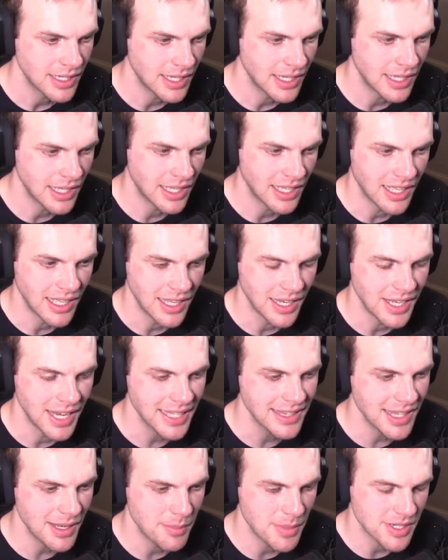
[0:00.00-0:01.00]

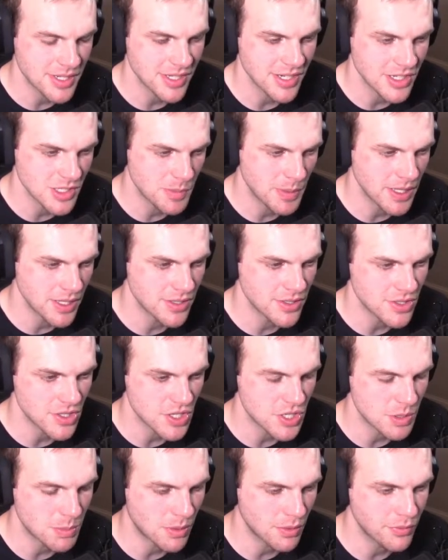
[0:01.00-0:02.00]
Not that Mixon has been
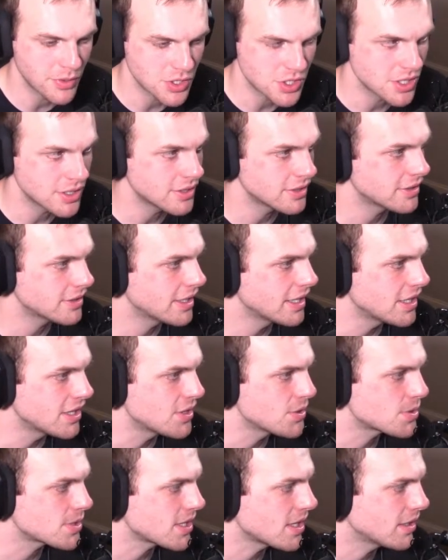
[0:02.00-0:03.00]
super efficient in
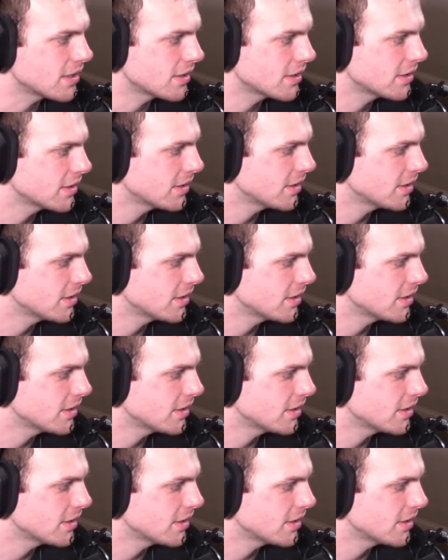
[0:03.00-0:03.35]
Houston,